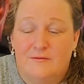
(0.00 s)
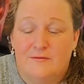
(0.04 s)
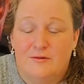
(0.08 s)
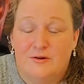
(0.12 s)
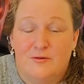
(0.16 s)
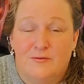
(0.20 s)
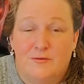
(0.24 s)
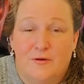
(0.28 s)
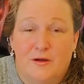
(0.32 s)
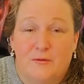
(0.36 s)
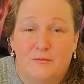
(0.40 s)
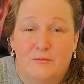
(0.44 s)

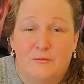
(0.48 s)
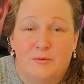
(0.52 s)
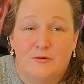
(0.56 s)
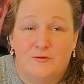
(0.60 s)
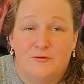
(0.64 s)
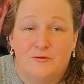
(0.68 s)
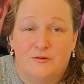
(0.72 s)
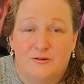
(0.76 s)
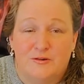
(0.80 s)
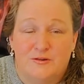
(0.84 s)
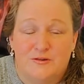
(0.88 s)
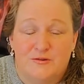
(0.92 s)
November
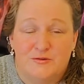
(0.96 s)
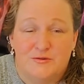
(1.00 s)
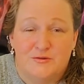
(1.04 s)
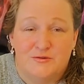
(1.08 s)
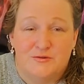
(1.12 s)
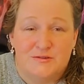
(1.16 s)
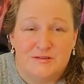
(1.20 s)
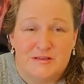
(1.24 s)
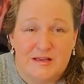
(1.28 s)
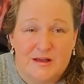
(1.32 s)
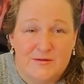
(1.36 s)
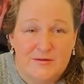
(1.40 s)
1st through
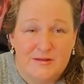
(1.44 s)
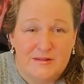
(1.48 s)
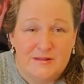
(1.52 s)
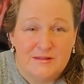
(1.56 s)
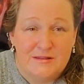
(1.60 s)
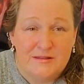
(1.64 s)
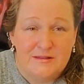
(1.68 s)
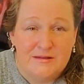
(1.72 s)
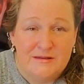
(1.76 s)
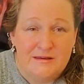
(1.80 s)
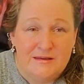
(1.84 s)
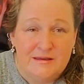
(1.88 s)

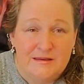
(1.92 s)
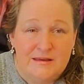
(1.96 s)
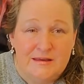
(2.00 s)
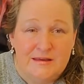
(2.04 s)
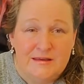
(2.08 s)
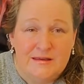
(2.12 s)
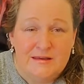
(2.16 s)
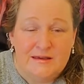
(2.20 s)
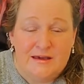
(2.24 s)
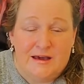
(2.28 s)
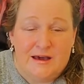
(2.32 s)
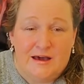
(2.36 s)

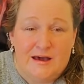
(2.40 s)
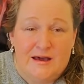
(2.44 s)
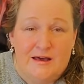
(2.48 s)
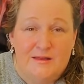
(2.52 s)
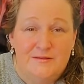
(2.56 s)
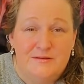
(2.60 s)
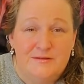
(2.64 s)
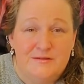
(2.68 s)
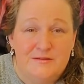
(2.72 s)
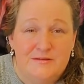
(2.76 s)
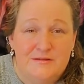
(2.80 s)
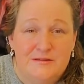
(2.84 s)
7th.
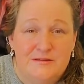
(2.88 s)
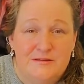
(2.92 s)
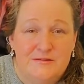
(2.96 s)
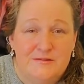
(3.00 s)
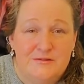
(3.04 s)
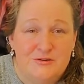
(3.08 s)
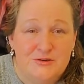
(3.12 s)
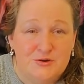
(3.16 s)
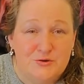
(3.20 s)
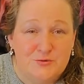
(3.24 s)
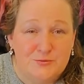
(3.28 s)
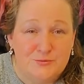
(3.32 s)
This is
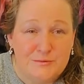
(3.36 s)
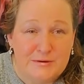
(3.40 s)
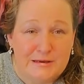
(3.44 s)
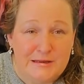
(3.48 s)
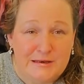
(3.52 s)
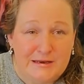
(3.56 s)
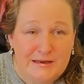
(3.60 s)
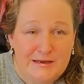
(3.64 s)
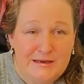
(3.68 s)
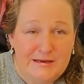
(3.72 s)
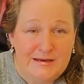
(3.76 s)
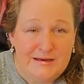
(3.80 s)
your
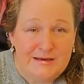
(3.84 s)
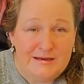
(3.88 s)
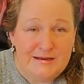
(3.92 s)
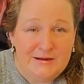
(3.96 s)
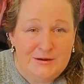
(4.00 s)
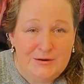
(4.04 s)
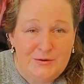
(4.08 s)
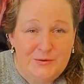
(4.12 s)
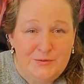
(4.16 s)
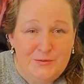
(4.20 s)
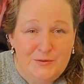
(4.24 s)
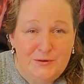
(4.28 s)
reading.
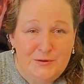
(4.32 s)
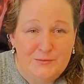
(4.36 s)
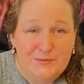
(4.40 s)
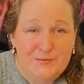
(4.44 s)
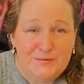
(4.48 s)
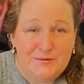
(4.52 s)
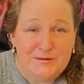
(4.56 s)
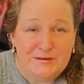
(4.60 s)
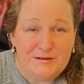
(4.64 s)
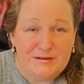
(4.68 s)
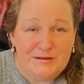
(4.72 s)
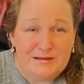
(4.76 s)
We
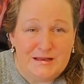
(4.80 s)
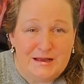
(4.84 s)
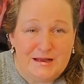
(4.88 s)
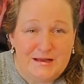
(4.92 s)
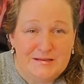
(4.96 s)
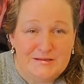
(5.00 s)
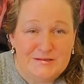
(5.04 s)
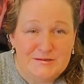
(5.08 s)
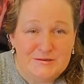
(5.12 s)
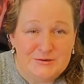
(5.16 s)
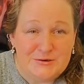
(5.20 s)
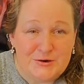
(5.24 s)
will
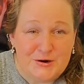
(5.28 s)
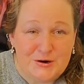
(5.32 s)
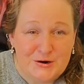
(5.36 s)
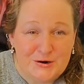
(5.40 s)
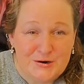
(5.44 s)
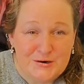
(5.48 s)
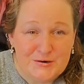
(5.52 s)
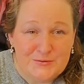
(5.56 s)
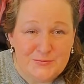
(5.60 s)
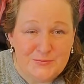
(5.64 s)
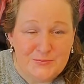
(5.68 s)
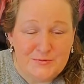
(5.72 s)

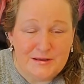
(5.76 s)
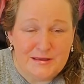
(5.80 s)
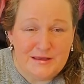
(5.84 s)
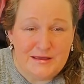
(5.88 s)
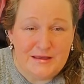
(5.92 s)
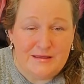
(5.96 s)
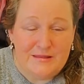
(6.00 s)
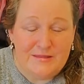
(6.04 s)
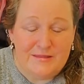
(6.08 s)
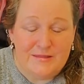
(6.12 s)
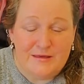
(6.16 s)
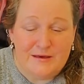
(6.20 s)
start
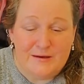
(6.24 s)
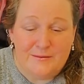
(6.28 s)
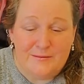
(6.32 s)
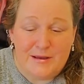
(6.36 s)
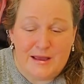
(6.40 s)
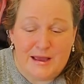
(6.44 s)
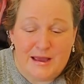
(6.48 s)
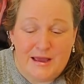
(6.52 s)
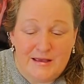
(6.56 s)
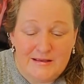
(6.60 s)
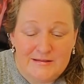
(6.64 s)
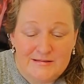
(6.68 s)
with
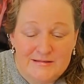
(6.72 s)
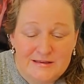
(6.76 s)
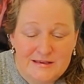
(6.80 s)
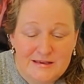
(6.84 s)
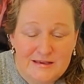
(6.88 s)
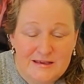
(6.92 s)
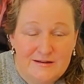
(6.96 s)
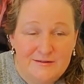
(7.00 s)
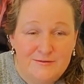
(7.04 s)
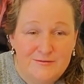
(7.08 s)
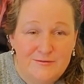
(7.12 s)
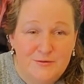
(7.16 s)

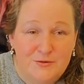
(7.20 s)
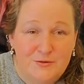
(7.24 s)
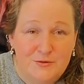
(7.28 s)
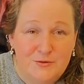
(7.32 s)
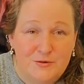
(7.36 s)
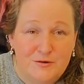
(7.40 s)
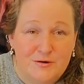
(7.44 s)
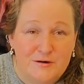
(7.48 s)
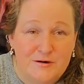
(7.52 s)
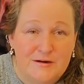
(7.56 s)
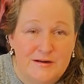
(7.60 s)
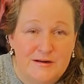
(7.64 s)
asking
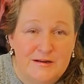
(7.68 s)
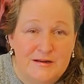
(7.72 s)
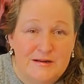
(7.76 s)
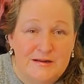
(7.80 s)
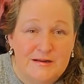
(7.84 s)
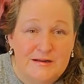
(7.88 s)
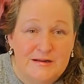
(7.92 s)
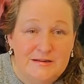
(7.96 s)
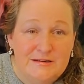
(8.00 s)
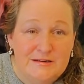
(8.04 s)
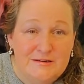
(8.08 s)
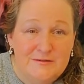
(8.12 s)
for
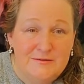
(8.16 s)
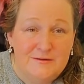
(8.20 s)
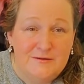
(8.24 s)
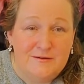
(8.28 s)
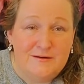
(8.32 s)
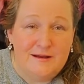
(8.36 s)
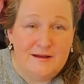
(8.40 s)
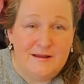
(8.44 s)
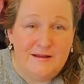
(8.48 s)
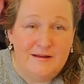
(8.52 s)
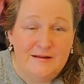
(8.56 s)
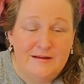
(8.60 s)

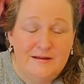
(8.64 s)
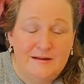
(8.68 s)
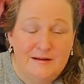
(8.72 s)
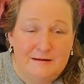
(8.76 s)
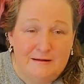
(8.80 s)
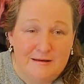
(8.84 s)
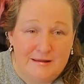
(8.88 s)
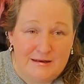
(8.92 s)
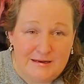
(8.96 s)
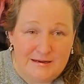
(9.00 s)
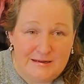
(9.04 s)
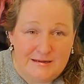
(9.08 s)
divine
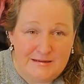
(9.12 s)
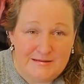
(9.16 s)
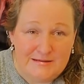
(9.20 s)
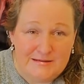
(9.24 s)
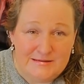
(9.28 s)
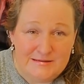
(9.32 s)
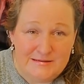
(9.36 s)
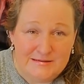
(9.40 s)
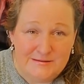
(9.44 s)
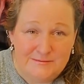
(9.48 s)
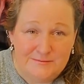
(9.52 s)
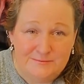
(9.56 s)

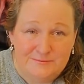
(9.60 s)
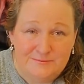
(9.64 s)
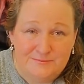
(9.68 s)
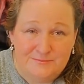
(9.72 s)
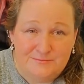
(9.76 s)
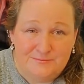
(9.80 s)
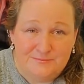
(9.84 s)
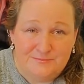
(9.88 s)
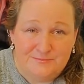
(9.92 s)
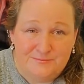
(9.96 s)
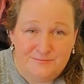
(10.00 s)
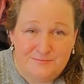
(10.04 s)
guidance
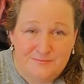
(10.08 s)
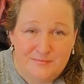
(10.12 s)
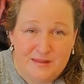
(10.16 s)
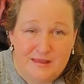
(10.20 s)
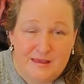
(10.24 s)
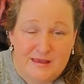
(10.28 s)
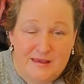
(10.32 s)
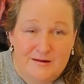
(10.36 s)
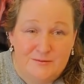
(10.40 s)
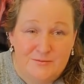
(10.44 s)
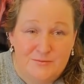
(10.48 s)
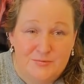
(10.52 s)

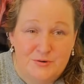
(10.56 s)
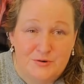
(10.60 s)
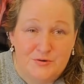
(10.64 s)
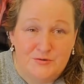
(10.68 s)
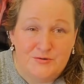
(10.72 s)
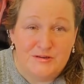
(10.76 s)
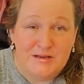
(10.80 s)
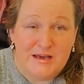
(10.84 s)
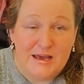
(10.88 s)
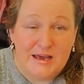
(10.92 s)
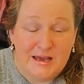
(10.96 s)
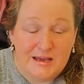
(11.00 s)
and
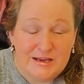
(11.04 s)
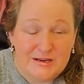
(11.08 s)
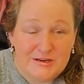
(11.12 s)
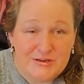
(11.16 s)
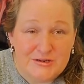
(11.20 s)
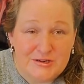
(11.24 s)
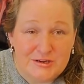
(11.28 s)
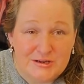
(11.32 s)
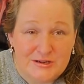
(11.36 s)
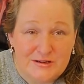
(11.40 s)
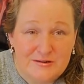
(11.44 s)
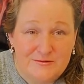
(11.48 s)

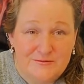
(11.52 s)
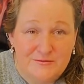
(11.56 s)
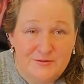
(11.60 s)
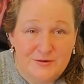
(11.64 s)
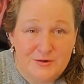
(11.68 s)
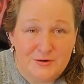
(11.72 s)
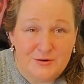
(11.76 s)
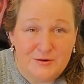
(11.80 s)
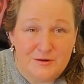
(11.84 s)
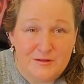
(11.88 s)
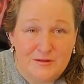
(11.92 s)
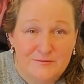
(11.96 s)
protection for
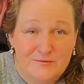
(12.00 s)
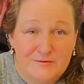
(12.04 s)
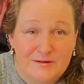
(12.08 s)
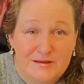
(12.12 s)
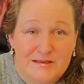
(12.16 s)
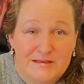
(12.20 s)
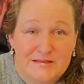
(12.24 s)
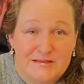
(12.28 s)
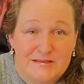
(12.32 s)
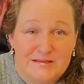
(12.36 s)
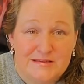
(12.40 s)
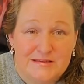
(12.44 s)
all of
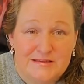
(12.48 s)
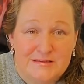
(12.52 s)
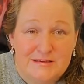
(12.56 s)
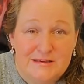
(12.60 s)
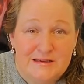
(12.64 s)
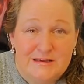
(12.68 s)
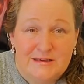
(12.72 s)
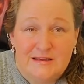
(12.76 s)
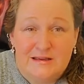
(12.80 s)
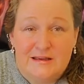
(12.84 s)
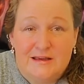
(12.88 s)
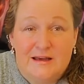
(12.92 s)
us
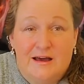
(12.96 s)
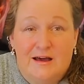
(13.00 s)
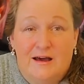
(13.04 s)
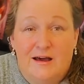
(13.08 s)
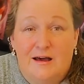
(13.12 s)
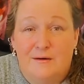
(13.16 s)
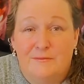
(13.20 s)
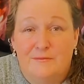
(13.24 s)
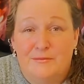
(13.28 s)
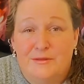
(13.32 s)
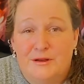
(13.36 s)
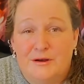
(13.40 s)

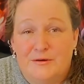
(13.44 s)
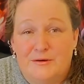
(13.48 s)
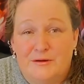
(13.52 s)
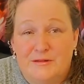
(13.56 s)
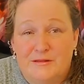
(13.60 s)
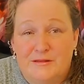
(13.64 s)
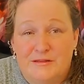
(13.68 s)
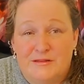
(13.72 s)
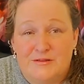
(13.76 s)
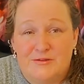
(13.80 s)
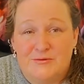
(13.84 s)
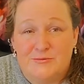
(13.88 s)
that are in
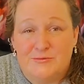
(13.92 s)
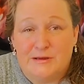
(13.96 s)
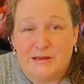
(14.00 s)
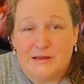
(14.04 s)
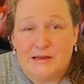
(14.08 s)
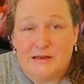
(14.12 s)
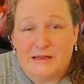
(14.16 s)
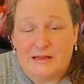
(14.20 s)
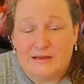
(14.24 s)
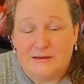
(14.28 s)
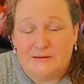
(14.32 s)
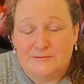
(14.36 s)
this
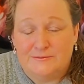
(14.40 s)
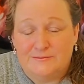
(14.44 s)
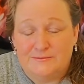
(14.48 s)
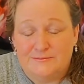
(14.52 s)
reading.